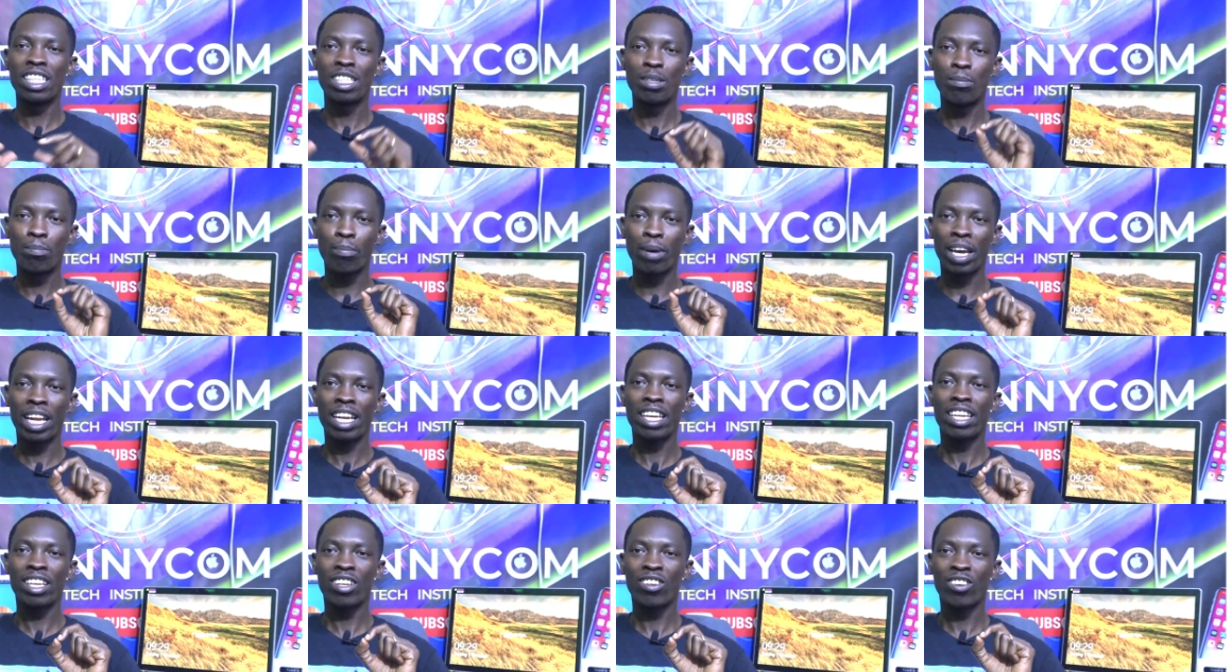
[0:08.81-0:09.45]

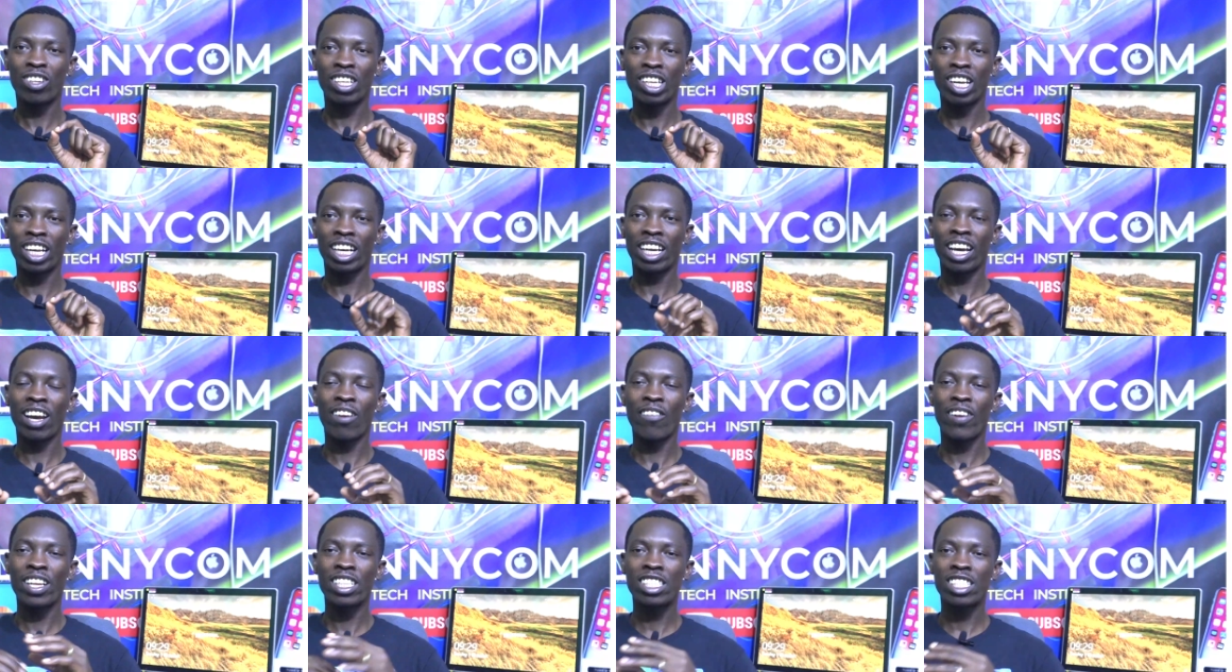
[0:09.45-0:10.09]
depending on the
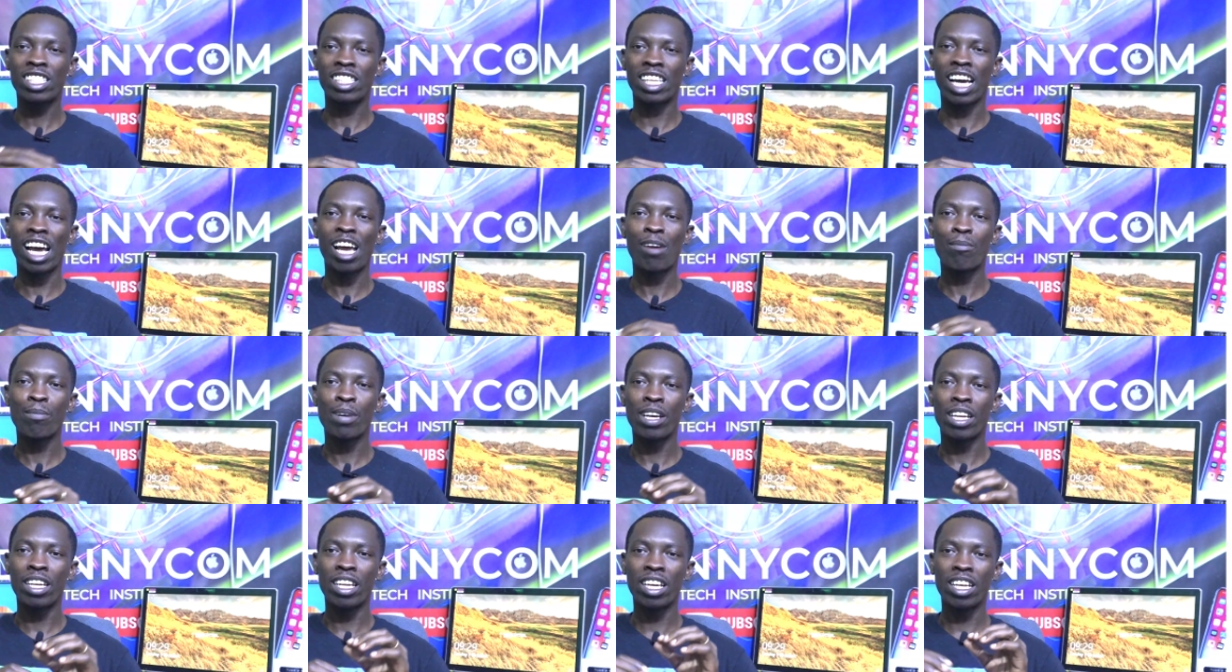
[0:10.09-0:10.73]
current
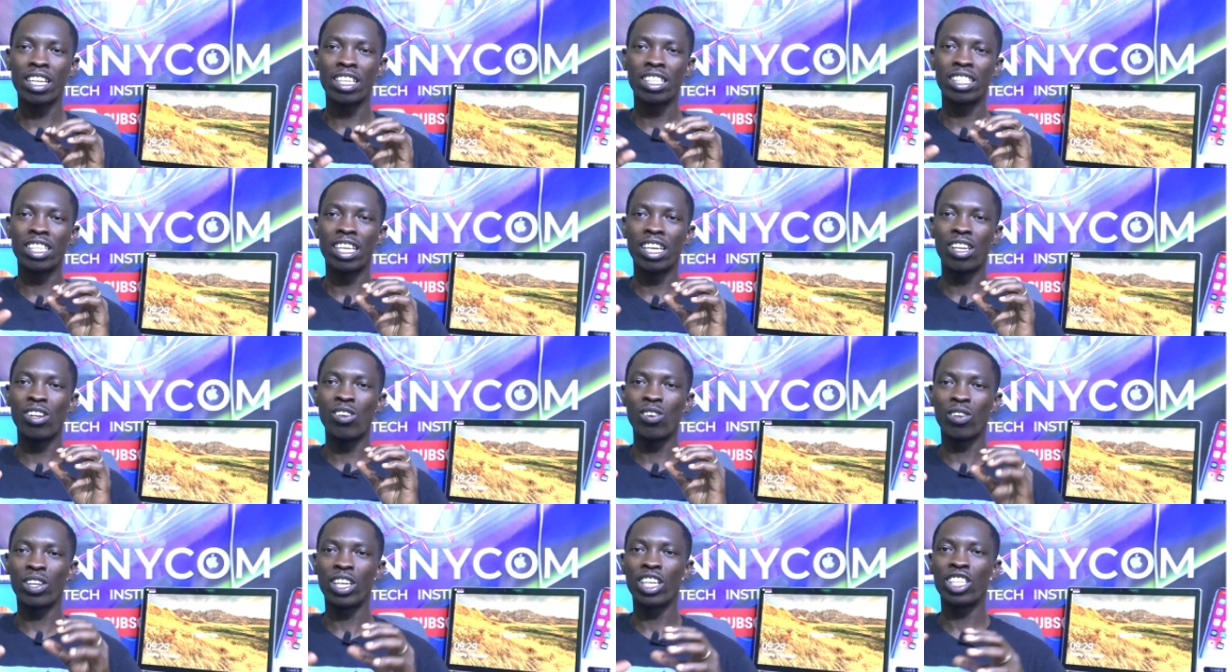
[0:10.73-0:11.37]
time and then the
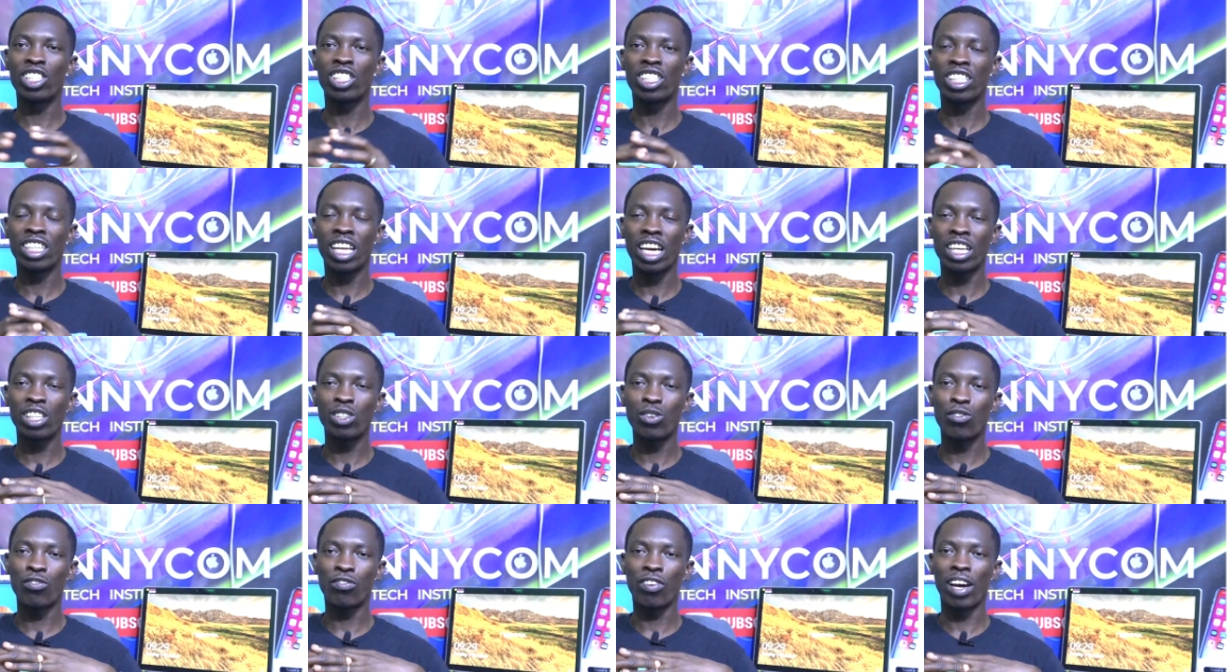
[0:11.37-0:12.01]
location
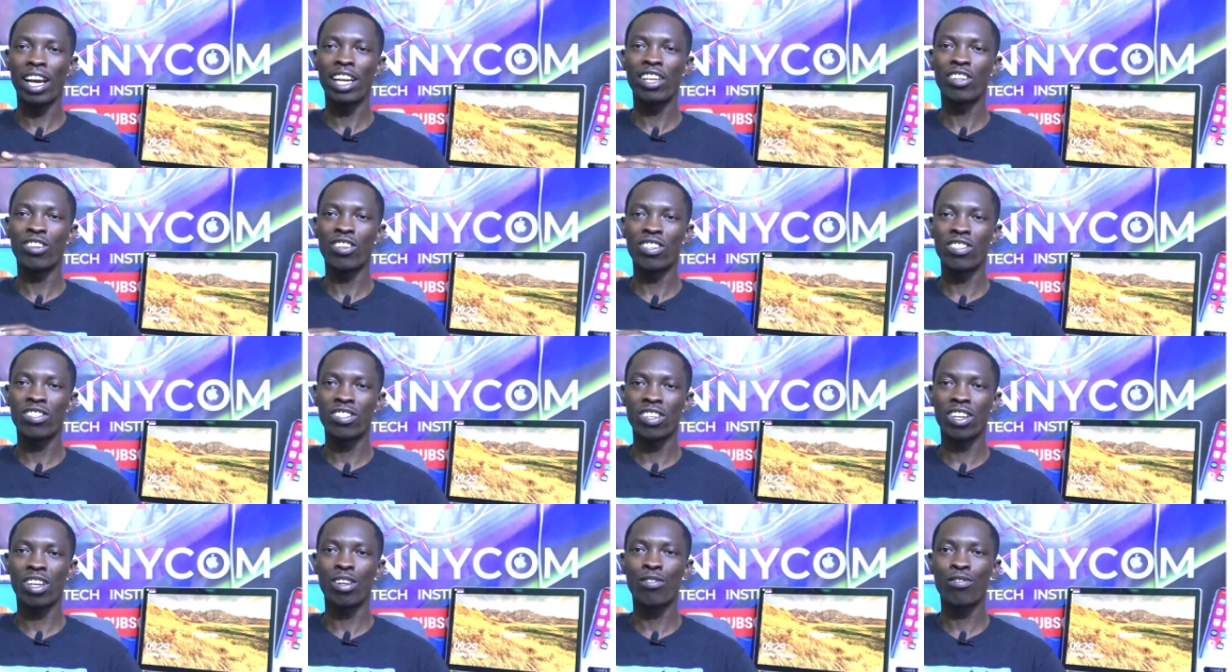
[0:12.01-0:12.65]
that you find
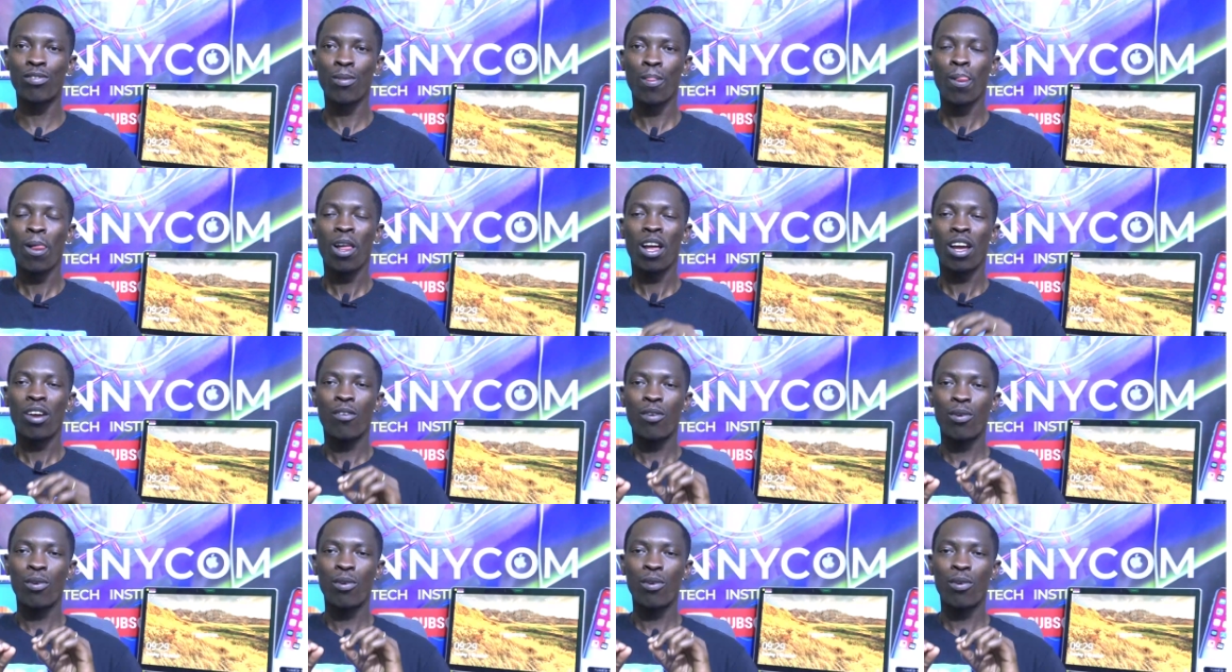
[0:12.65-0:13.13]
yourself.